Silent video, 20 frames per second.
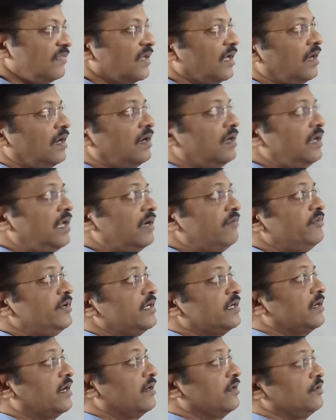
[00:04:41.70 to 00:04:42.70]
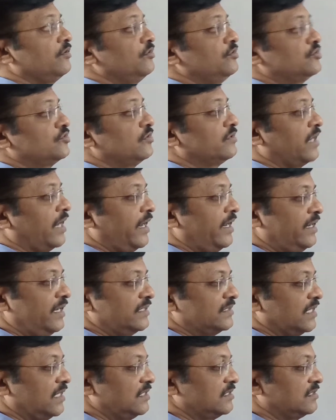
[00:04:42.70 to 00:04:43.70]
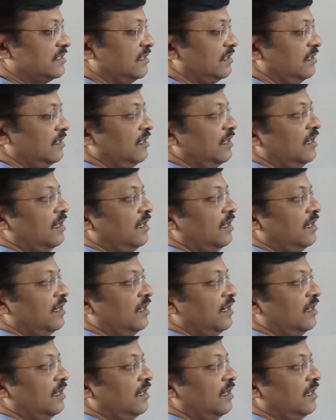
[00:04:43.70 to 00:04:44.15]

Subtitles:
Earlier we used to write this answer.